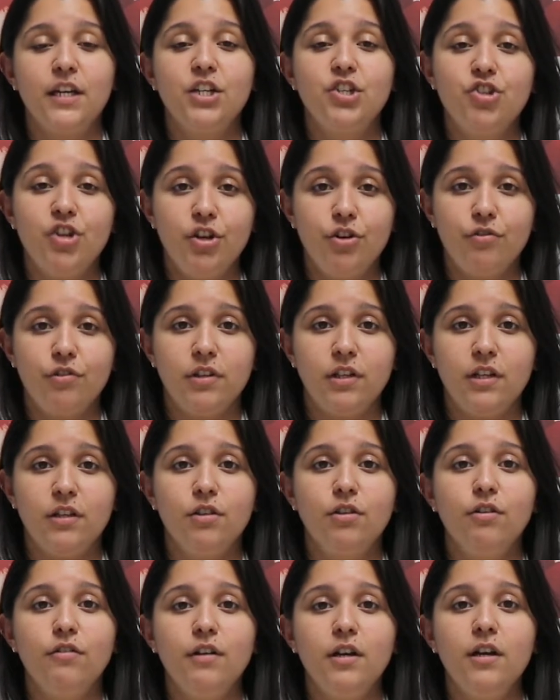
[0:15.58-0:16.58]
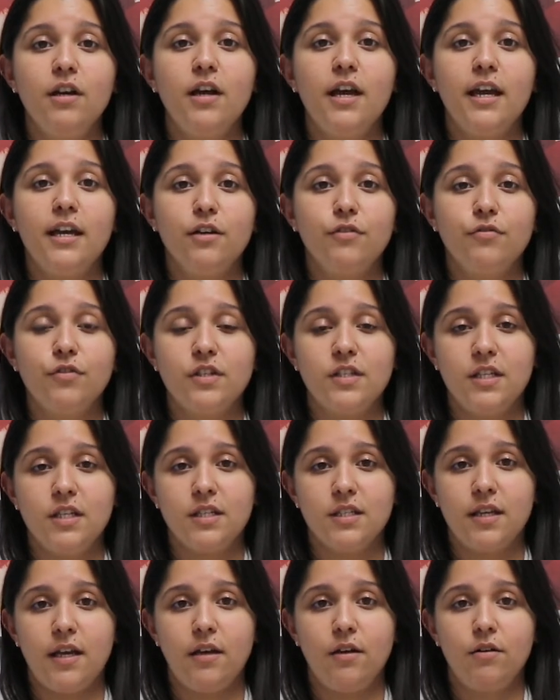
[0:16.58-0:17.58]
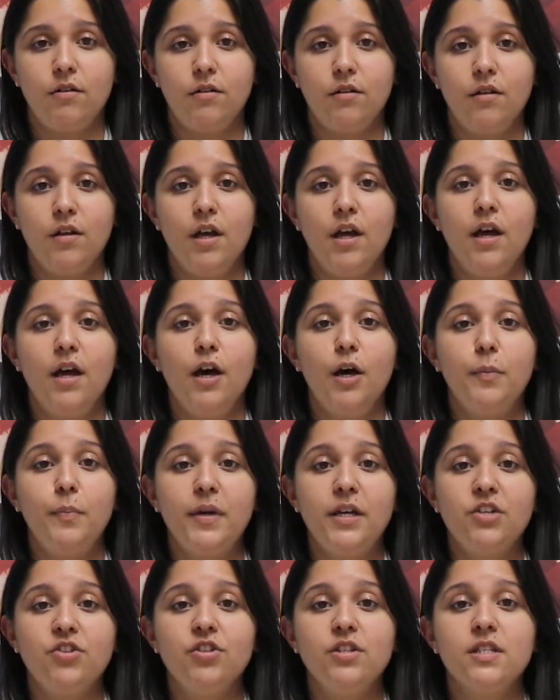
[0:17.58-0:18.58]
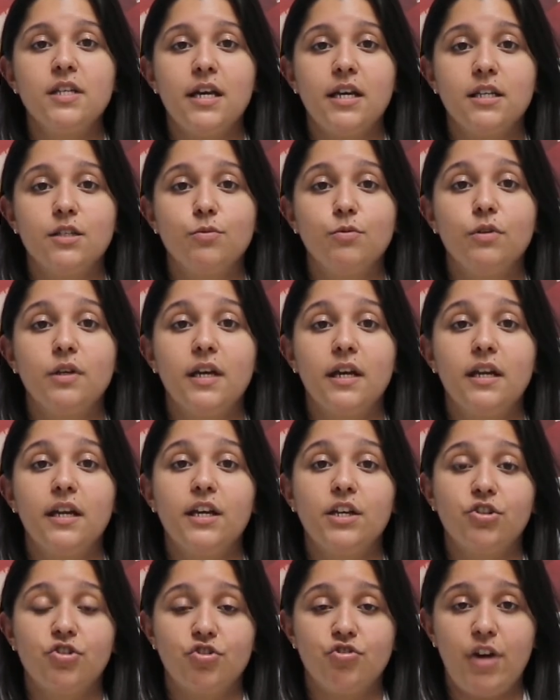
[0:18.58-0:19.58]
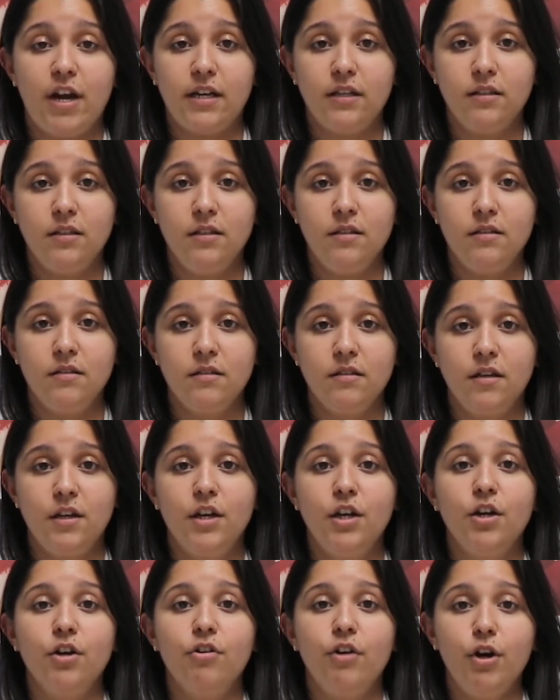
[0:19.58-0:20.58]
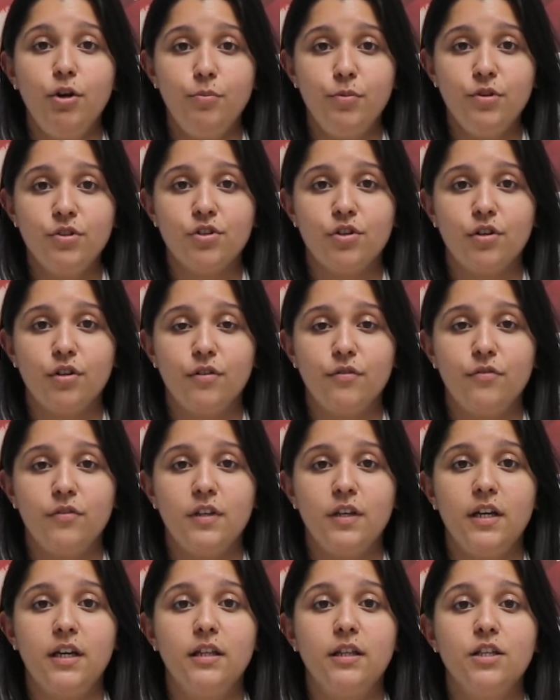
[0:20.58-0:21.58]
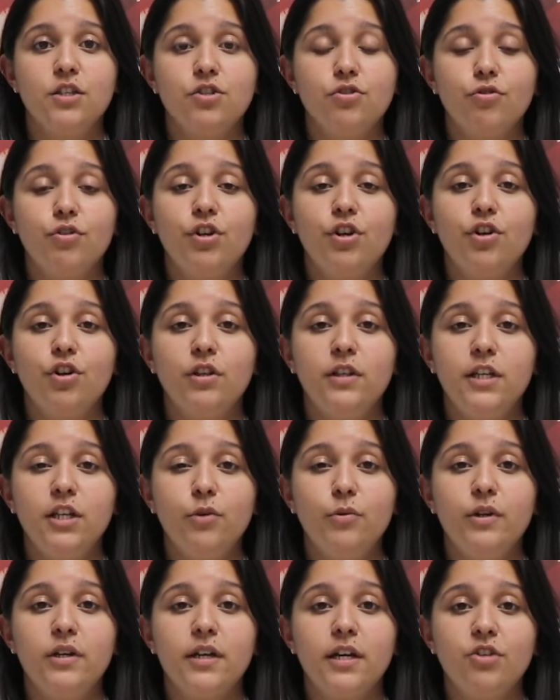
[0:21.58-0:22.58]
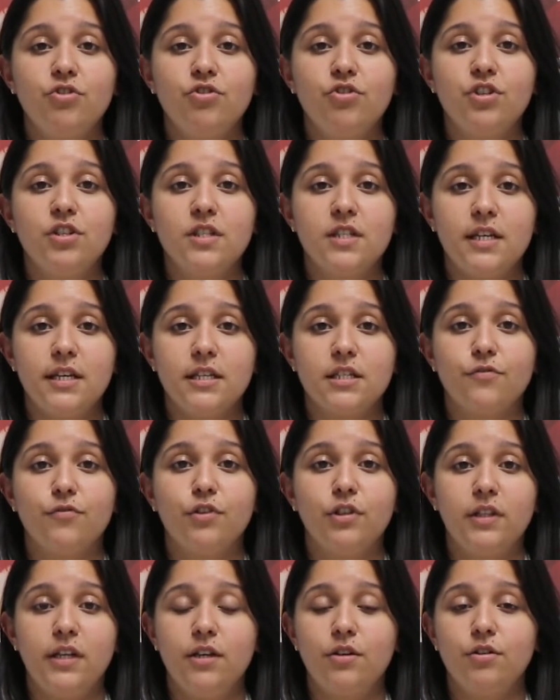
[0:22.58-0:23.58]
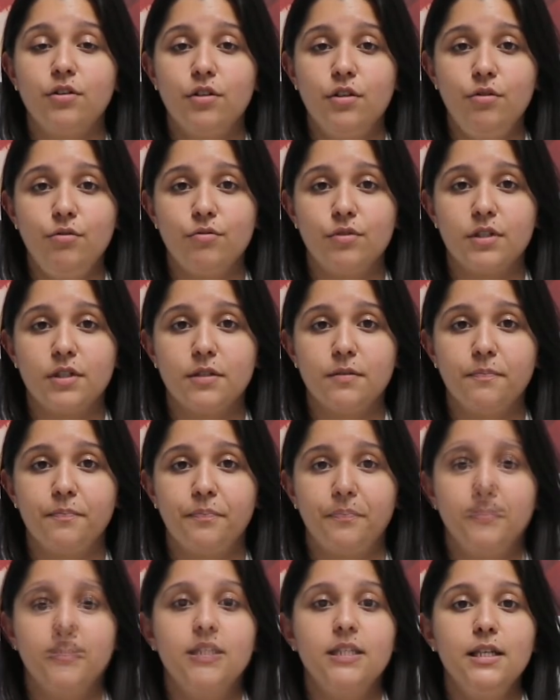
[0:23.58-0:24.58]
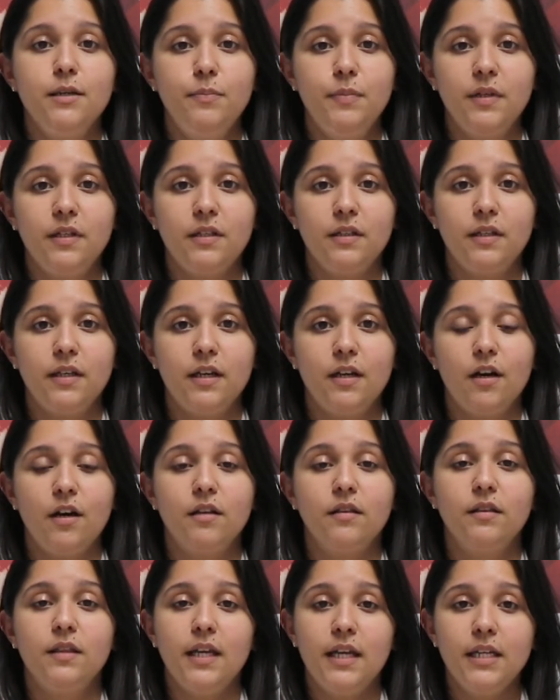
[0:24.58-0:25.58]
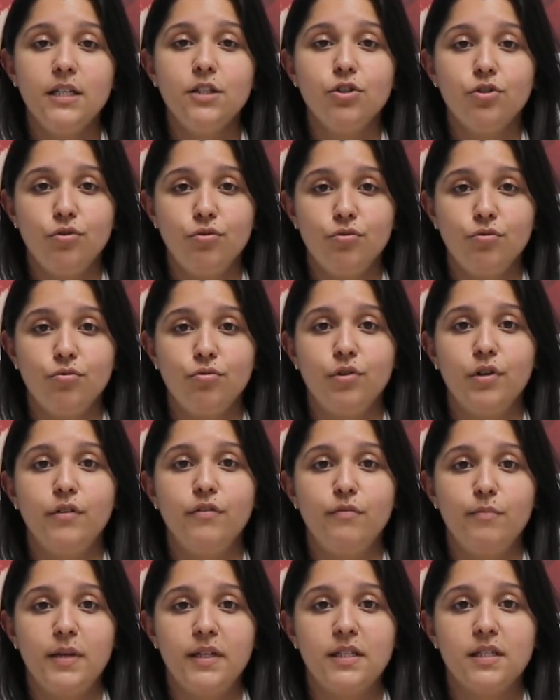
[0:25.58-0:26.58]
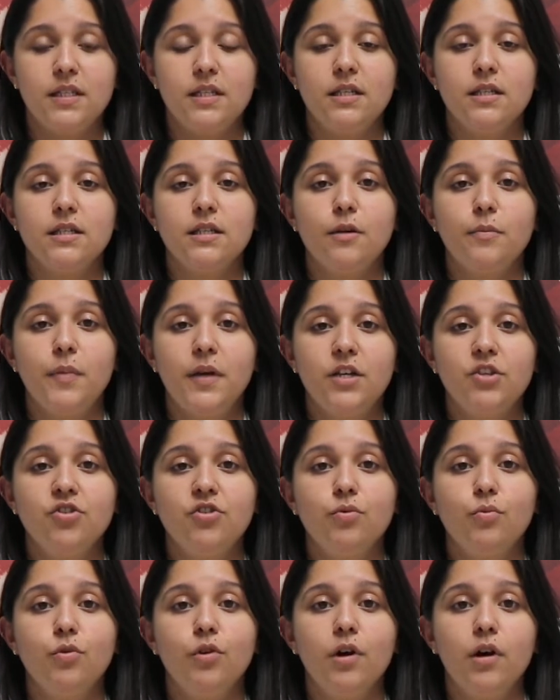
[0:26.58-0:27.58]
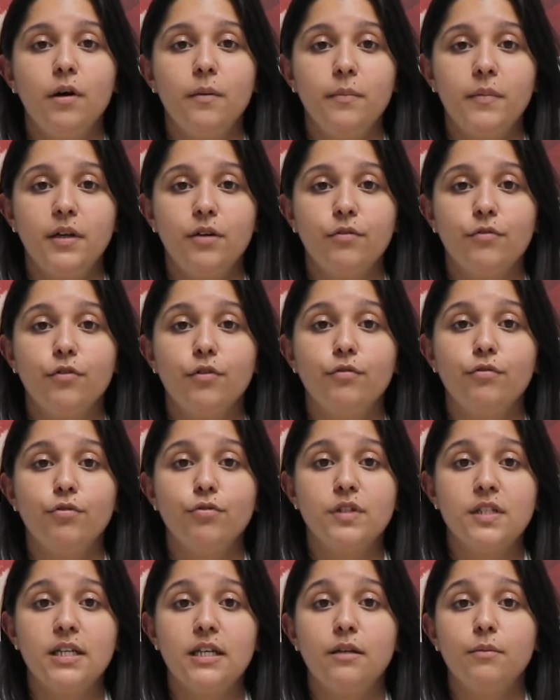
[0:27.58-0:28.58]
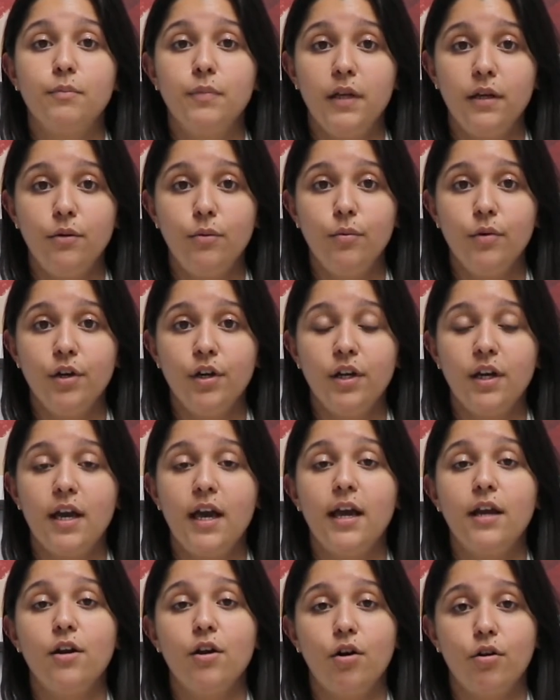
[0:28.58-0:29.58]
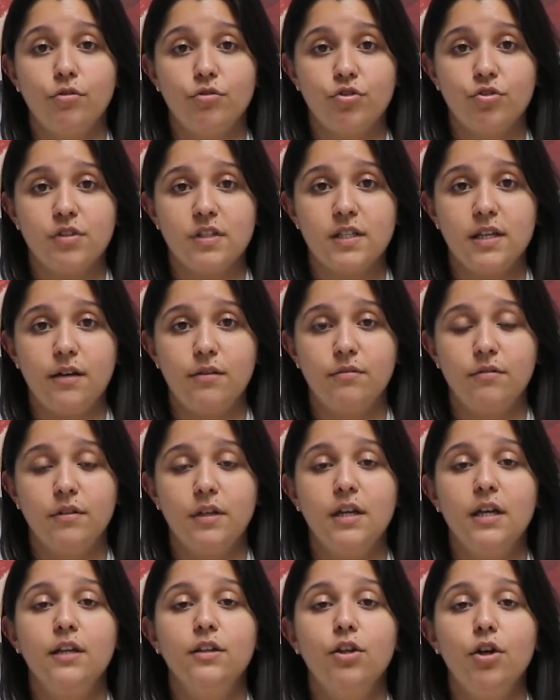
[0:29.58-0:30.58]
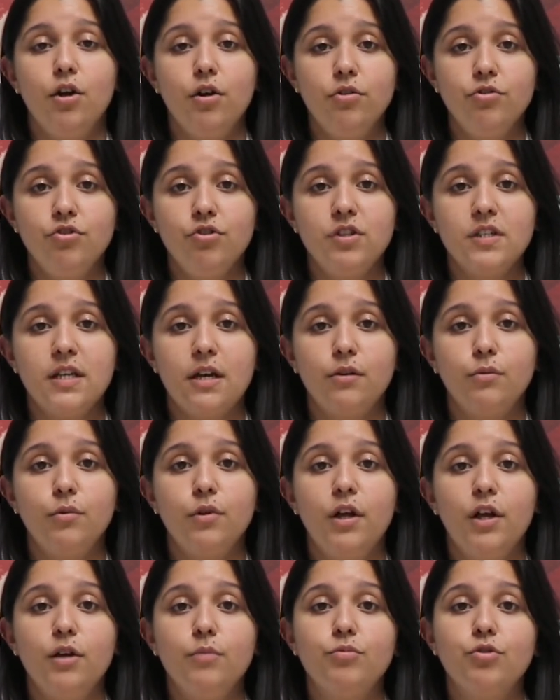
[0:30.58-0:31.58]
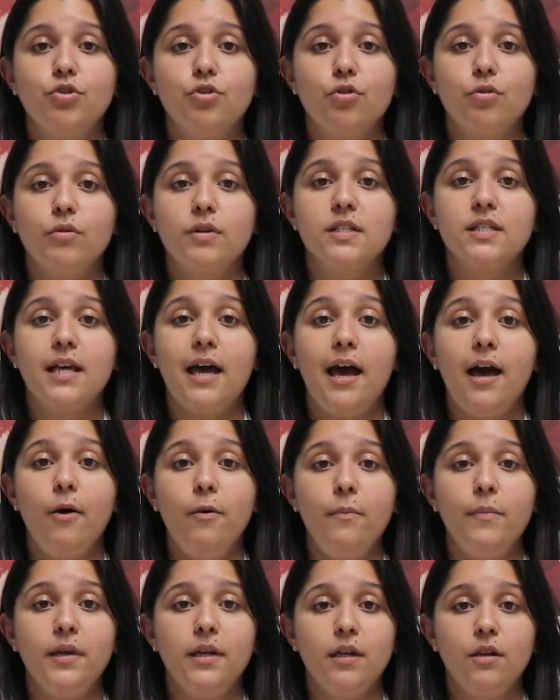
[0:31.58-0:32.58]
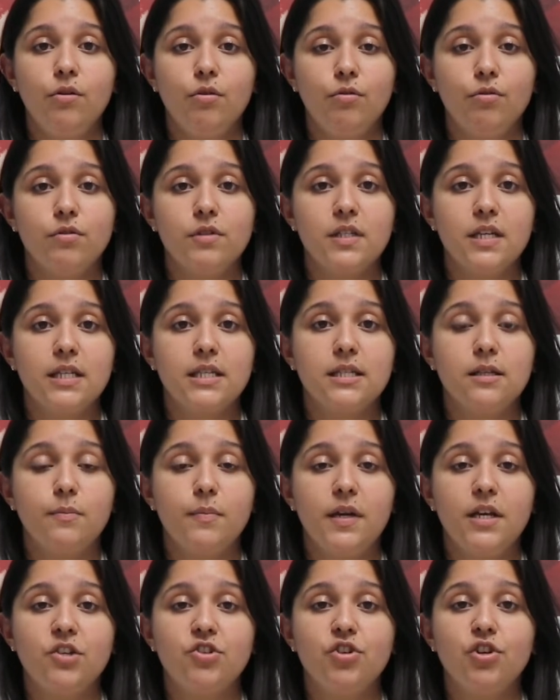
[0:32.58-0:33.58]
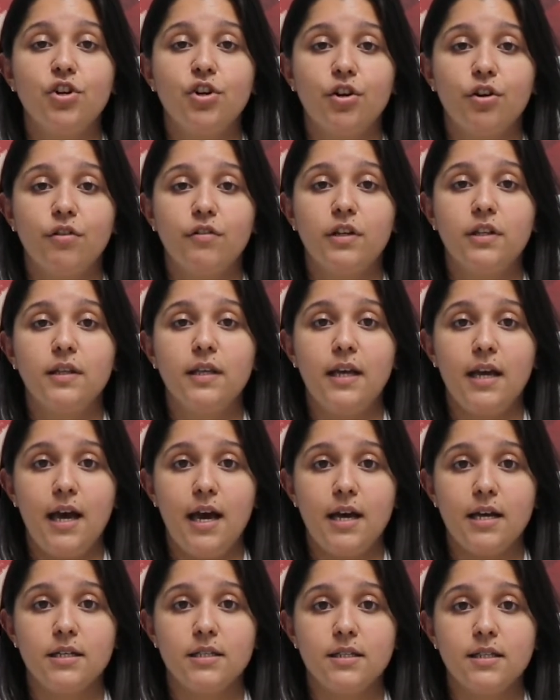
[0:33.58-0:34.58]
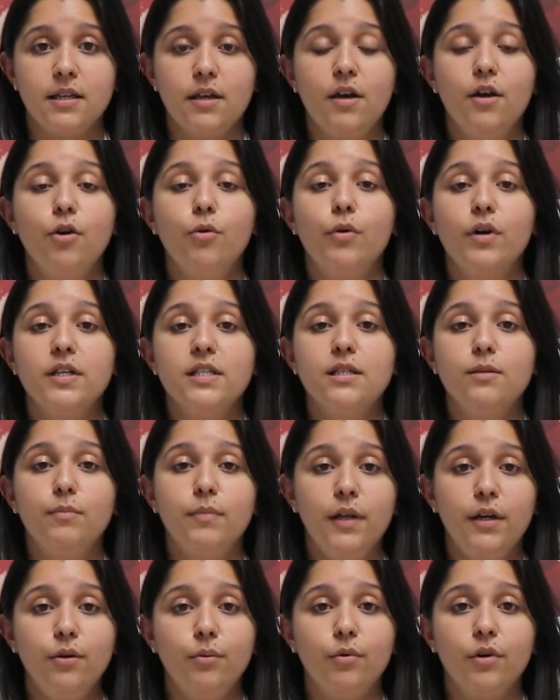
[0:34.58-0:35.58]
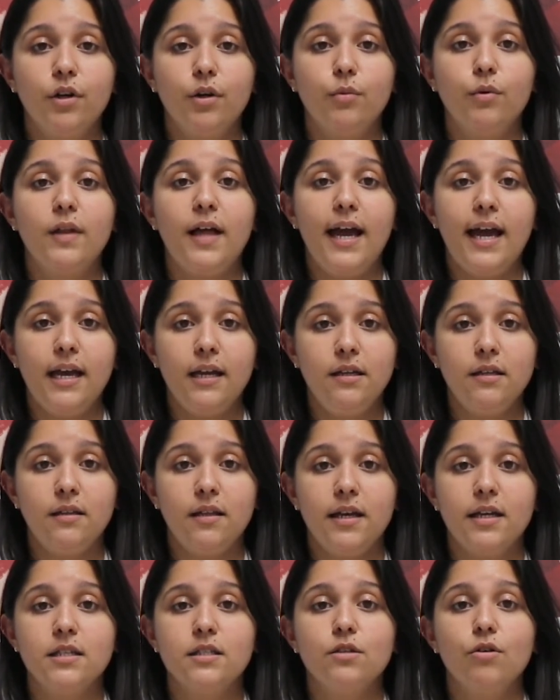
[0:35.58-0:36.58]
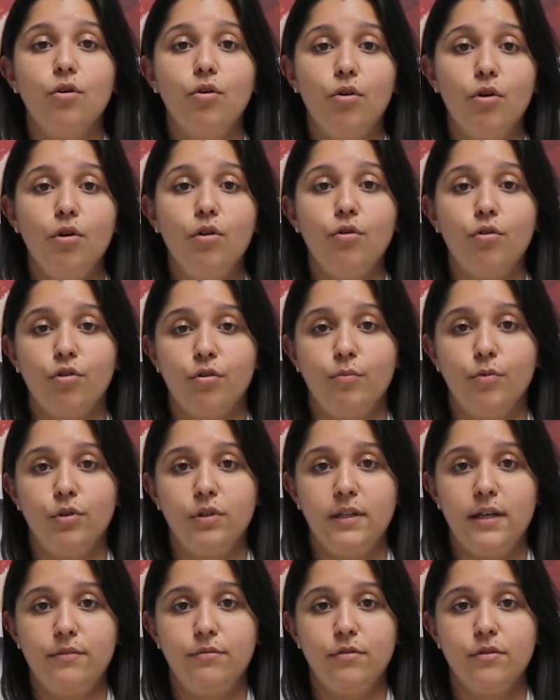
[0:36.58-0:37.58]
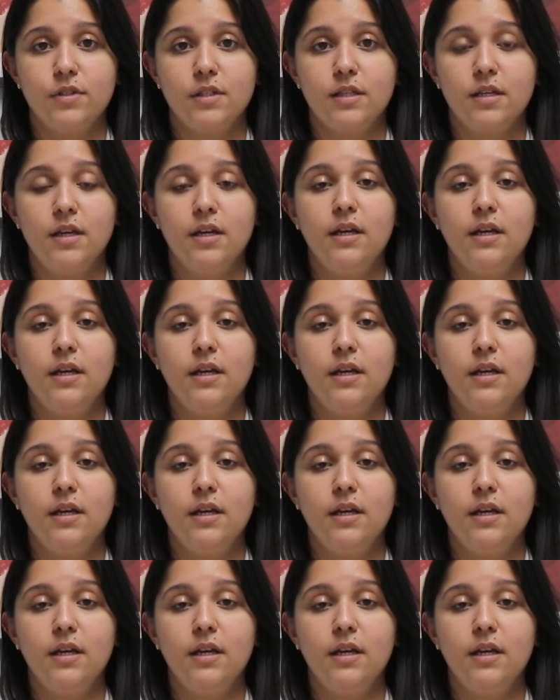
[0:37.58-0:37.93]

Generally, during the egg freezing cycle, a patient's eggs will get extracted, cryopreserved, and stored in our liquid nitrogen tanks for later use. Typically, on day two of menses, a patient will come in for routine blood work and ultrasound. The ultrasound will help show us how many oocytes the patient currently has whereas the blood work will analyze all hormone levels.